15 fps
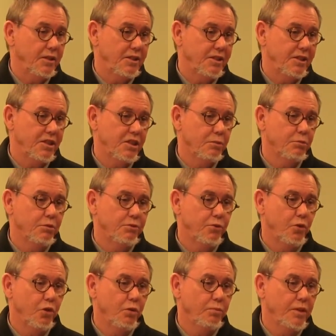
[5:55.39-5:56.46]
system
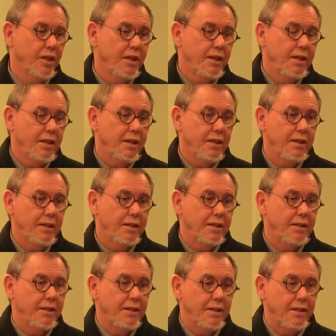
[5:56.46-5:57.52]
reform
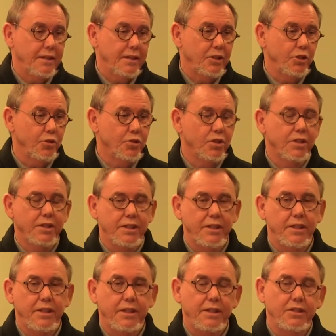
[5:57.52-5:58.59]

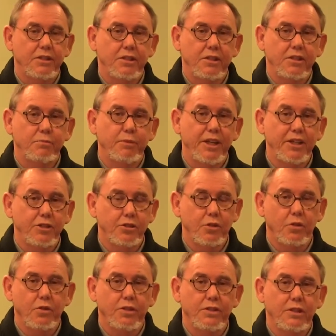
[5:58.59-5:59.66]
usually is many
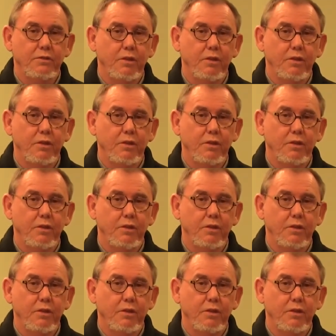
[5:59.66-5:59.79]
stories.